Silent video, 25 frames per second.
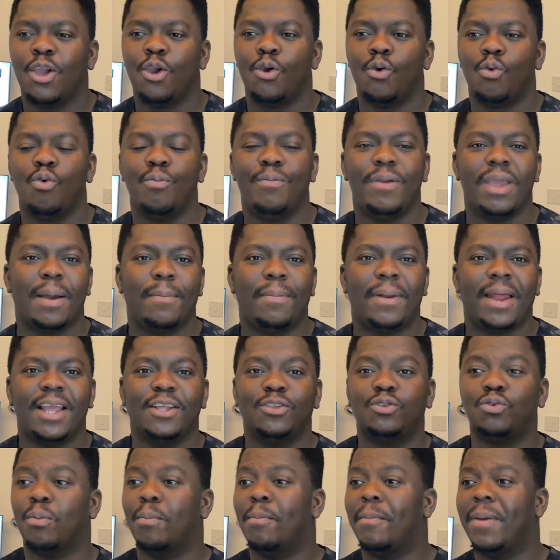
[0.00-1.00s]
will be applying
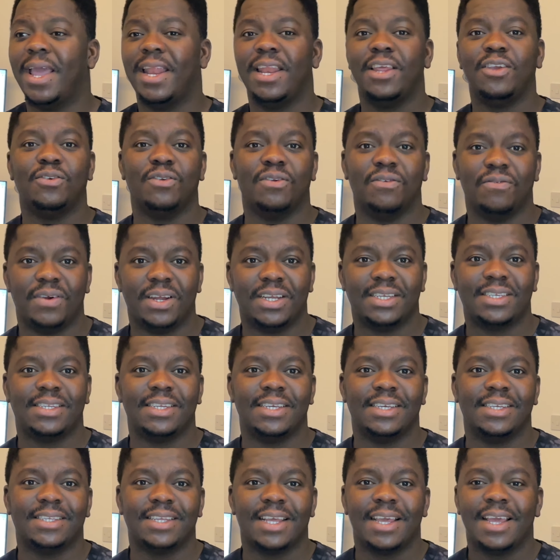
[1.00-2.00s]
to many
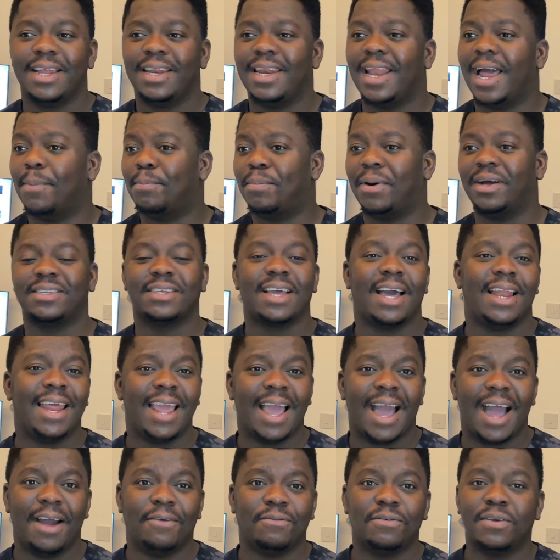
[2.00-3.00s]
universities that practically
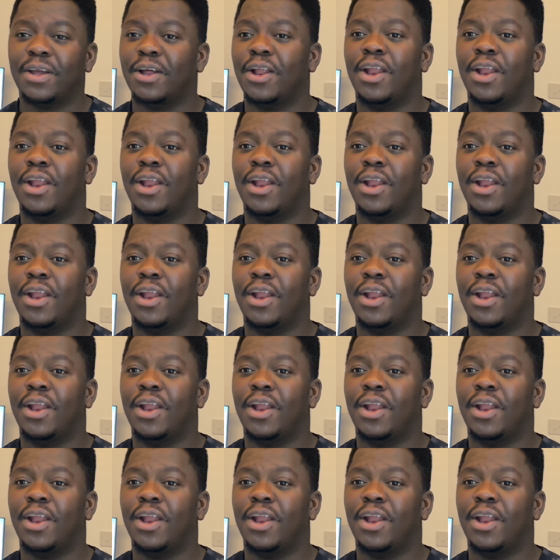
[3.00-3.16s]
have